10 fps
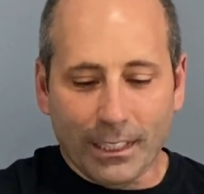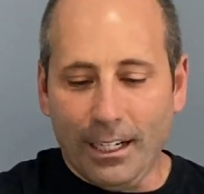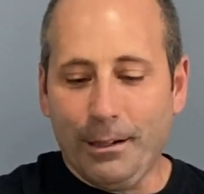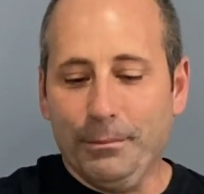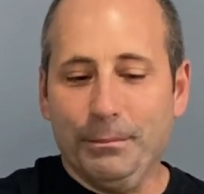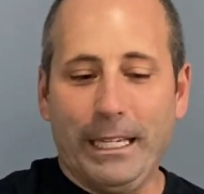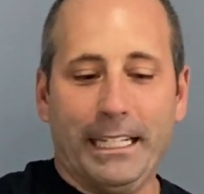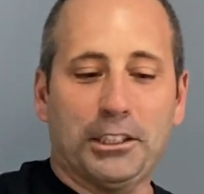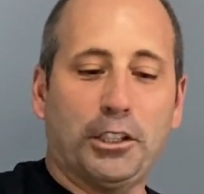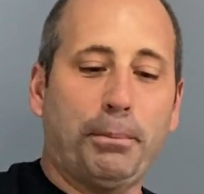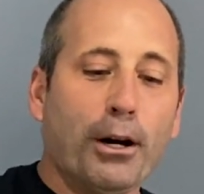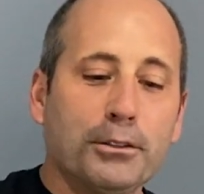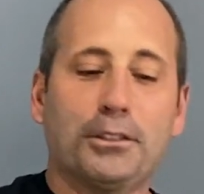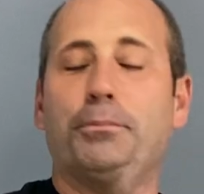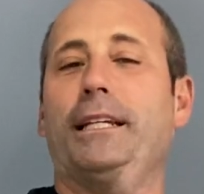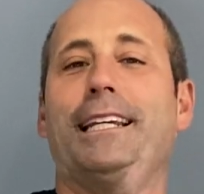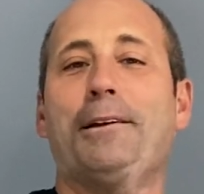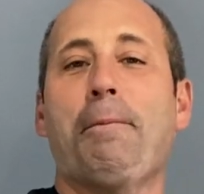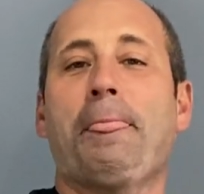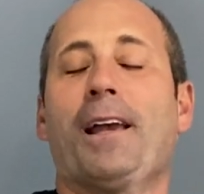Um, and it's supposed to
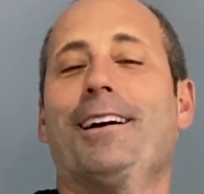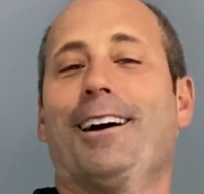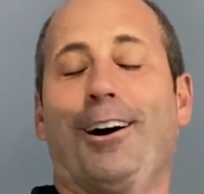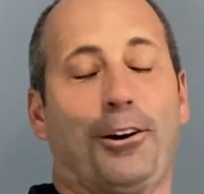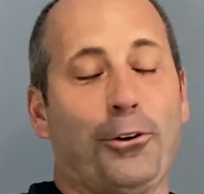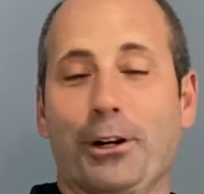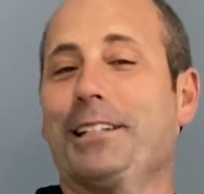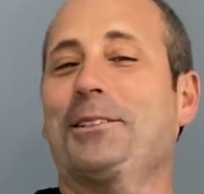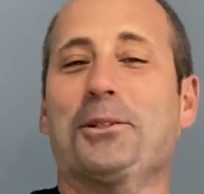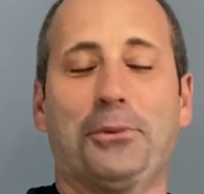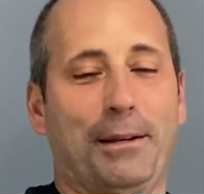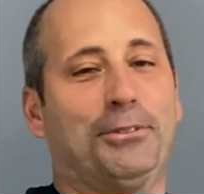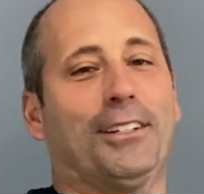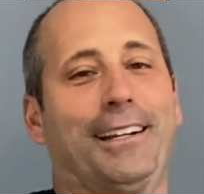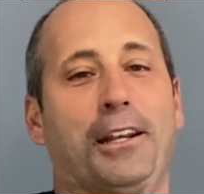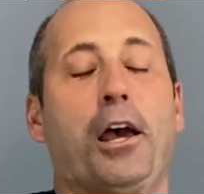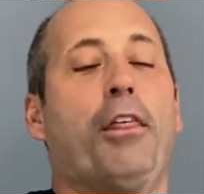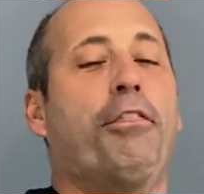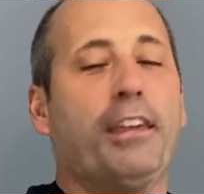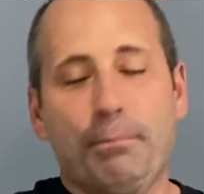be, according to the website,
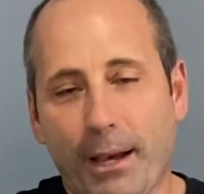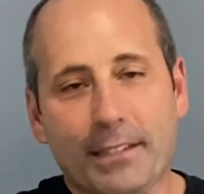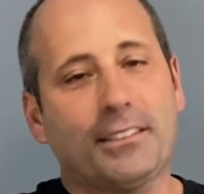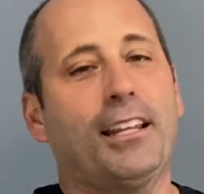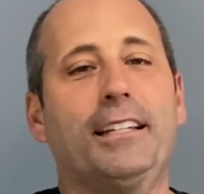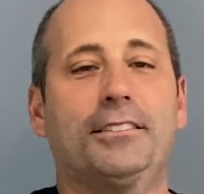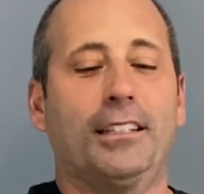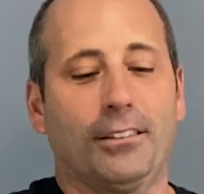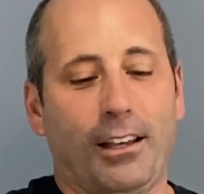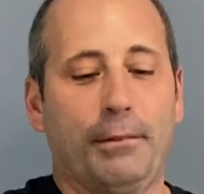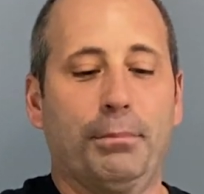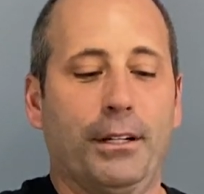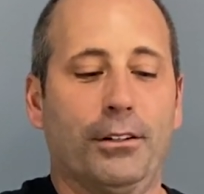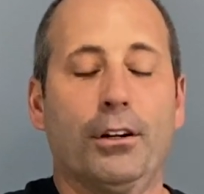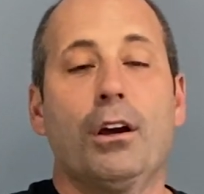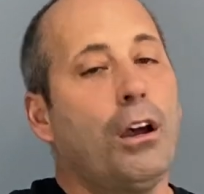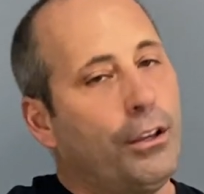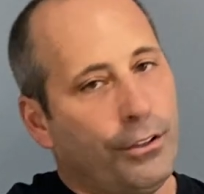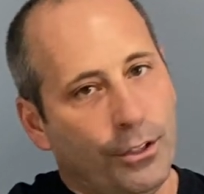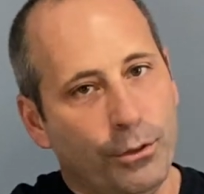the best tasting light beer
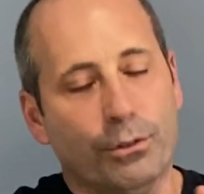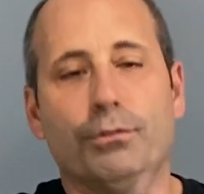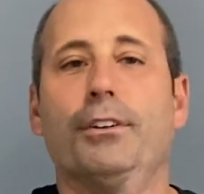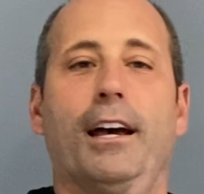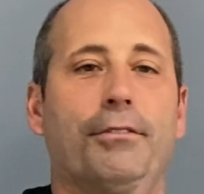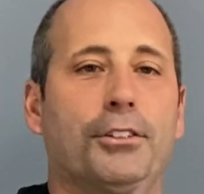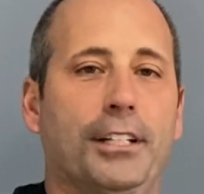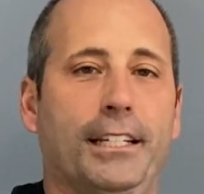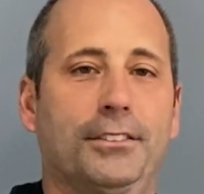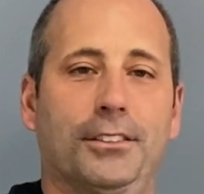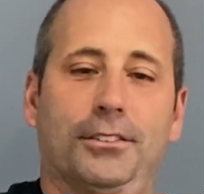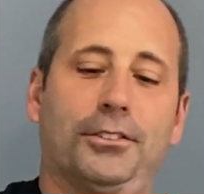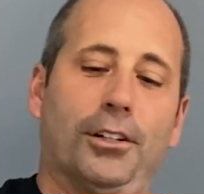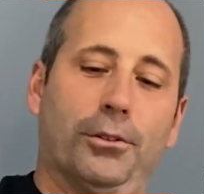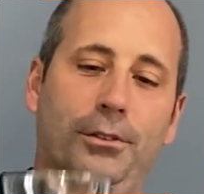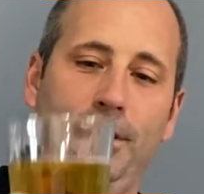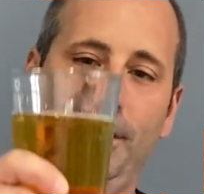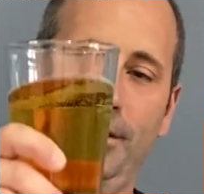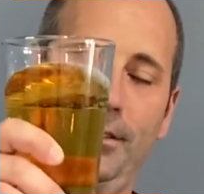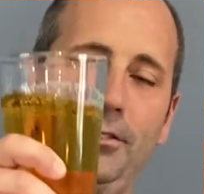you've ever tasted. So
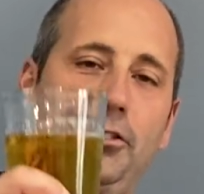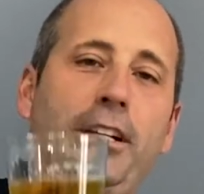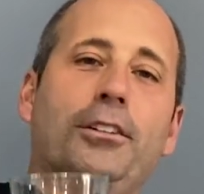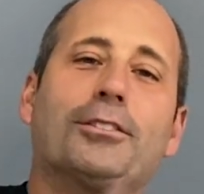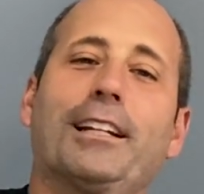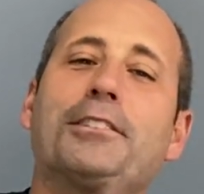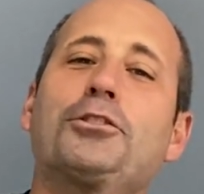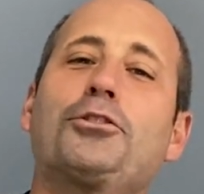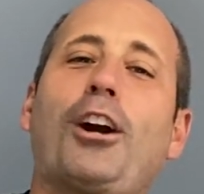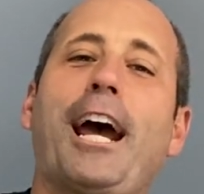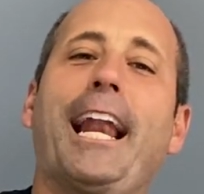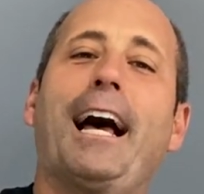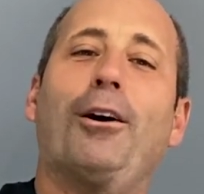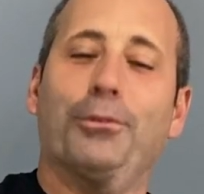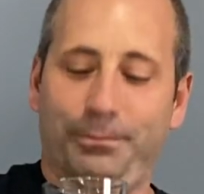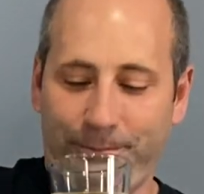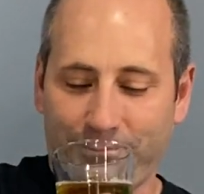cheers, let's try it out.